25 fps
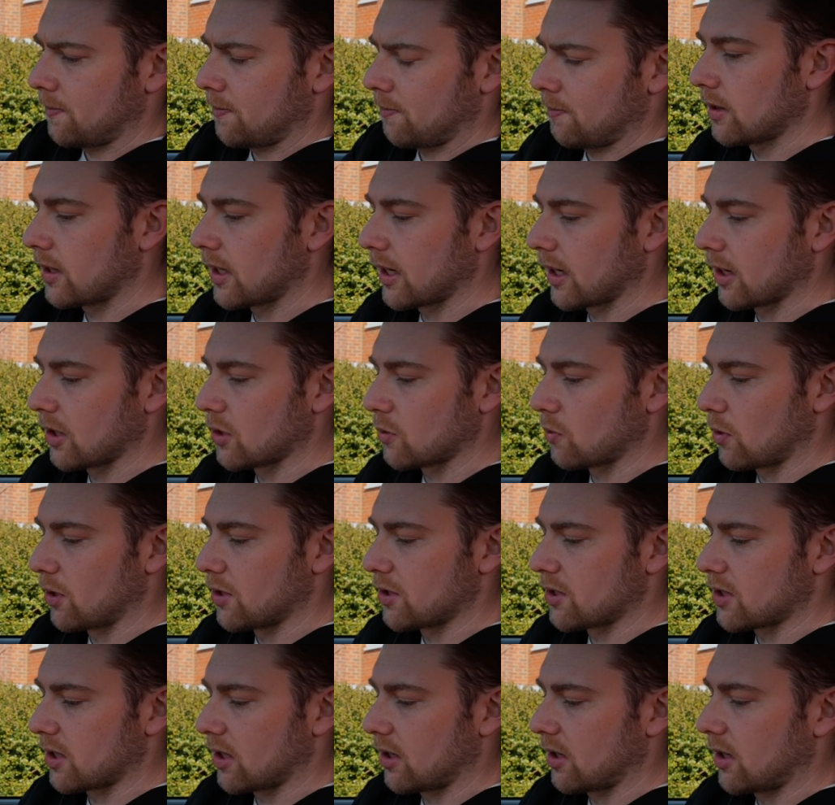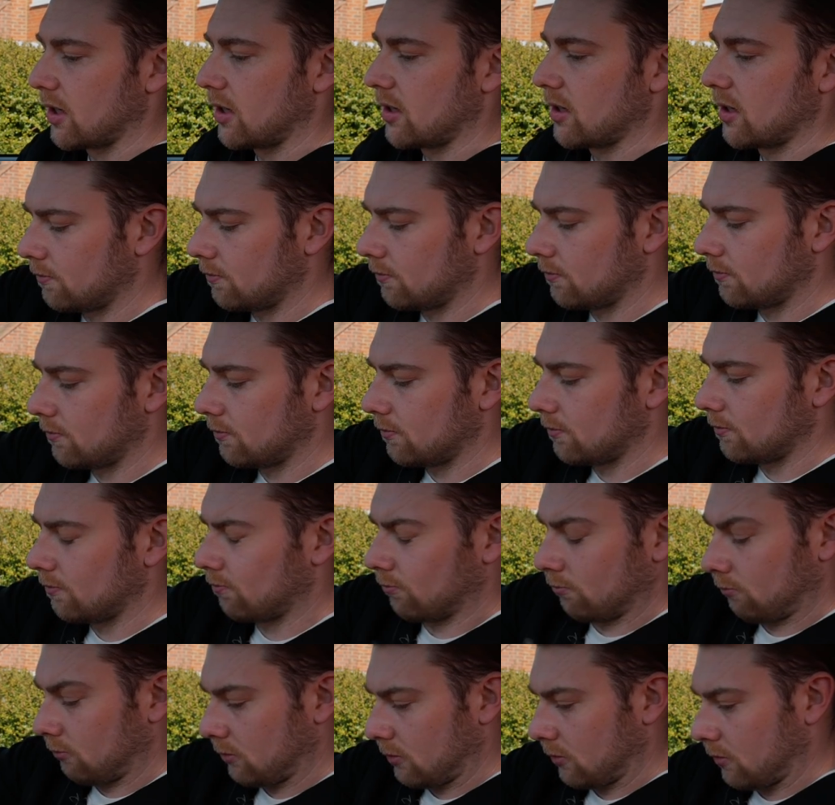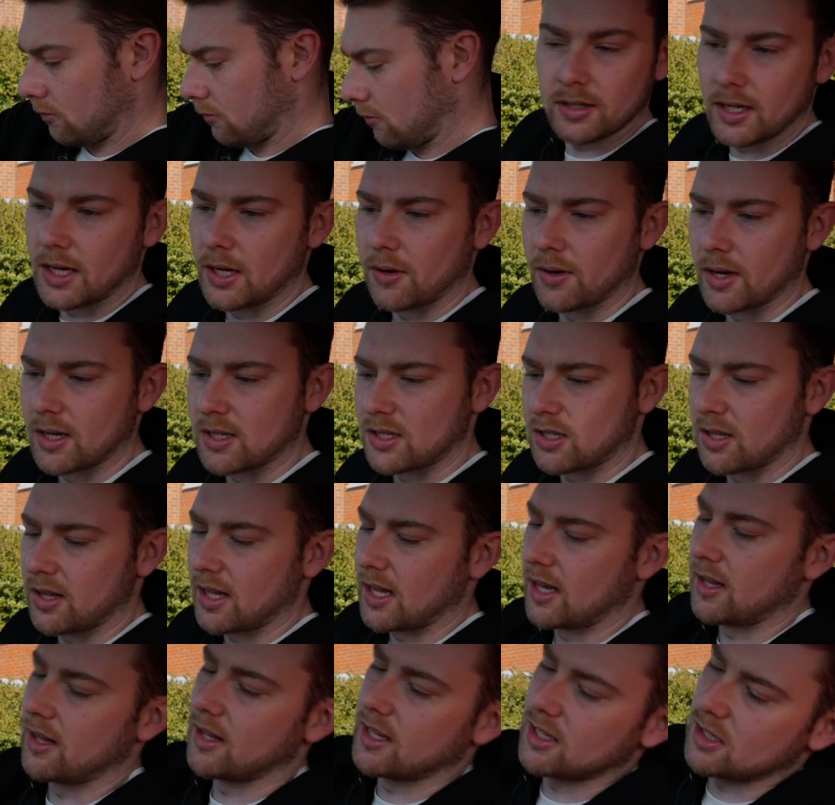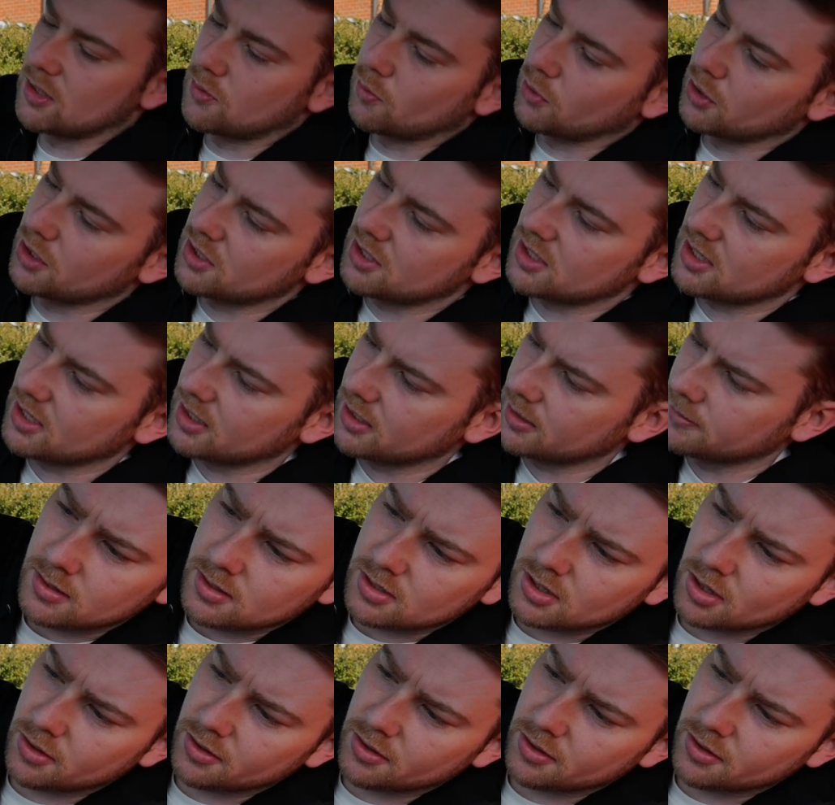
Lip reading: There goes one side. Anyway, so then this is what you see. So